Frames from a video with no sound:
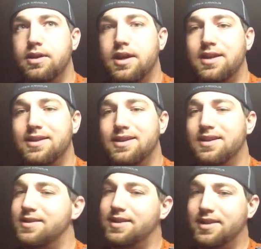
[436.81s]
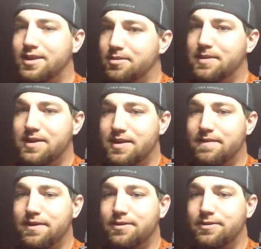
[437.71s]
it's a little bit
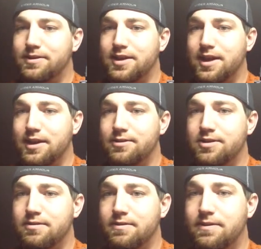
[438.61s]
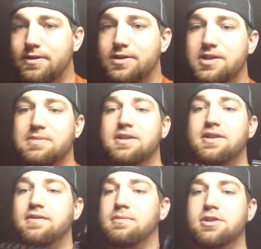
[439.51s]
difficult to get used to at first,
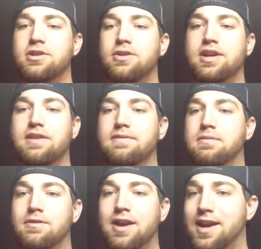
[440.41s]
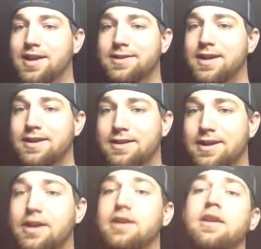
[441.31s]
especially if you've been shooting it from the right-hand side a
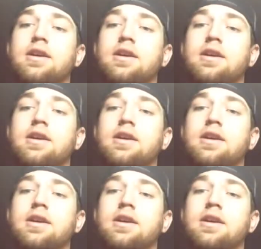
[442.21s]
lot.